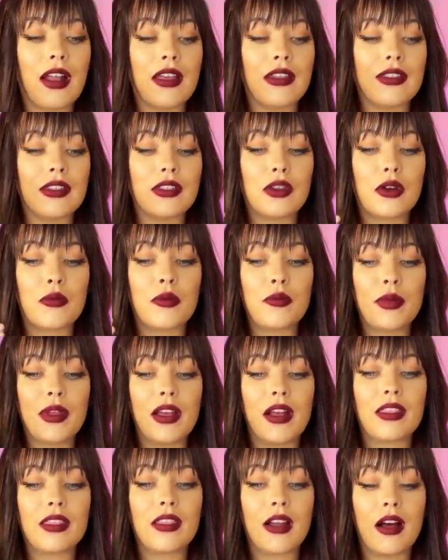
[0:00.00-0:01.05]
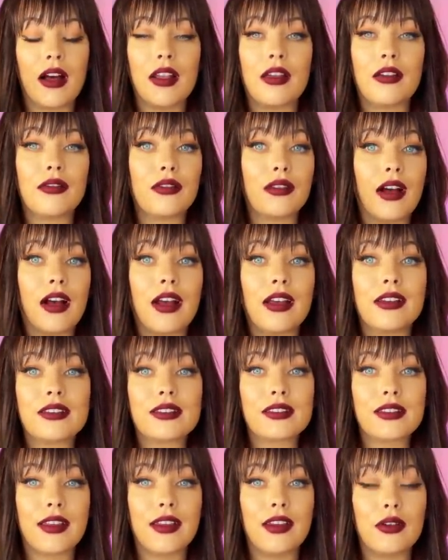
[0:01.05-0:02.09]
I think there will be a lot of lies,
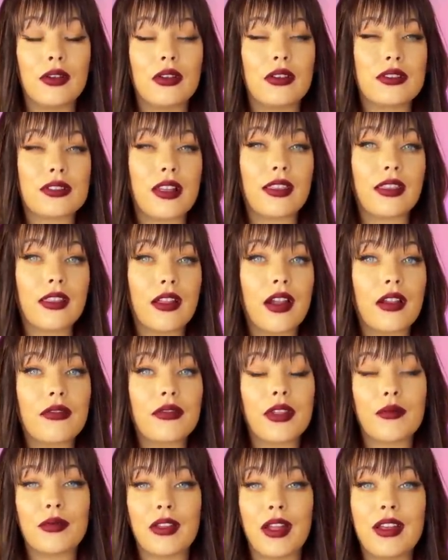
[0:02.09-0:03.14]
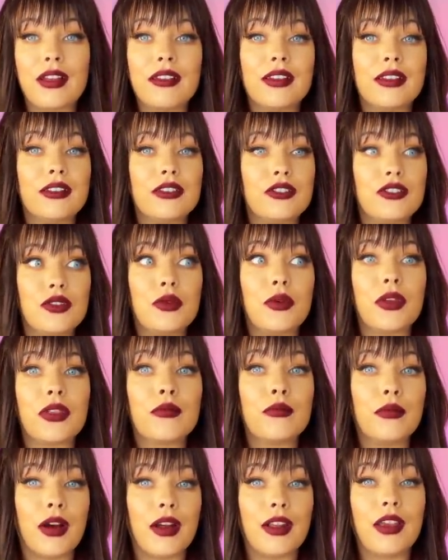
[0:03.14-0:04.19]
scandals, a lot of them likely to do with
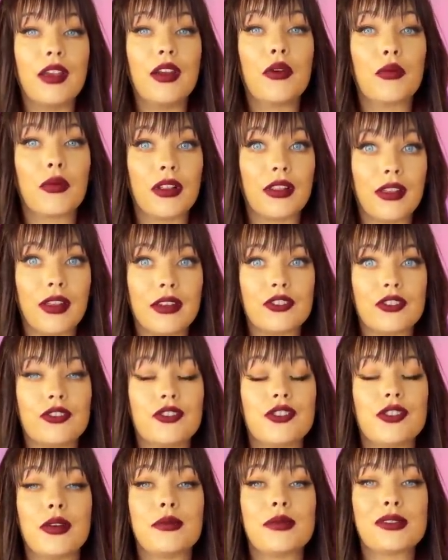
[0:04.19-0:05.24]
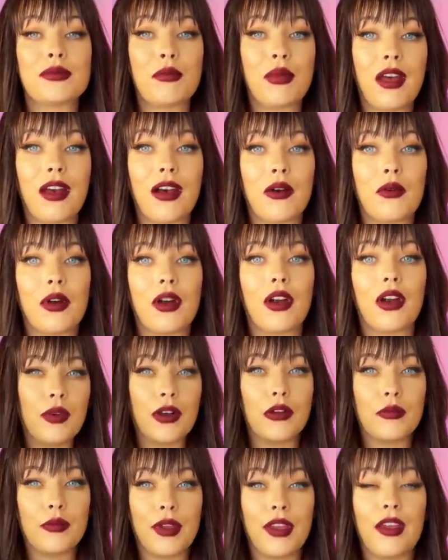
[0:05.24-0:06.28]
money, relationships, power,
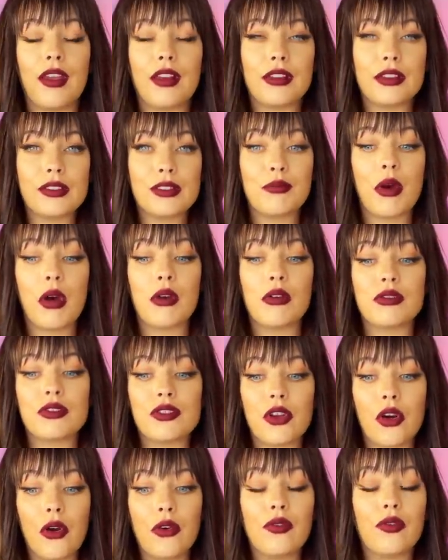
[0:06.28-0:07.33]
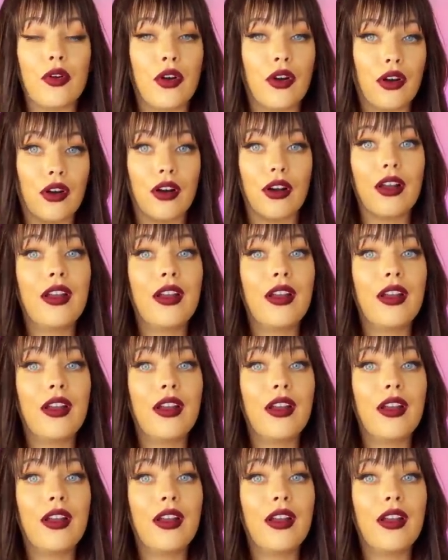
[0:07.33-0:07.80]
will be exposed over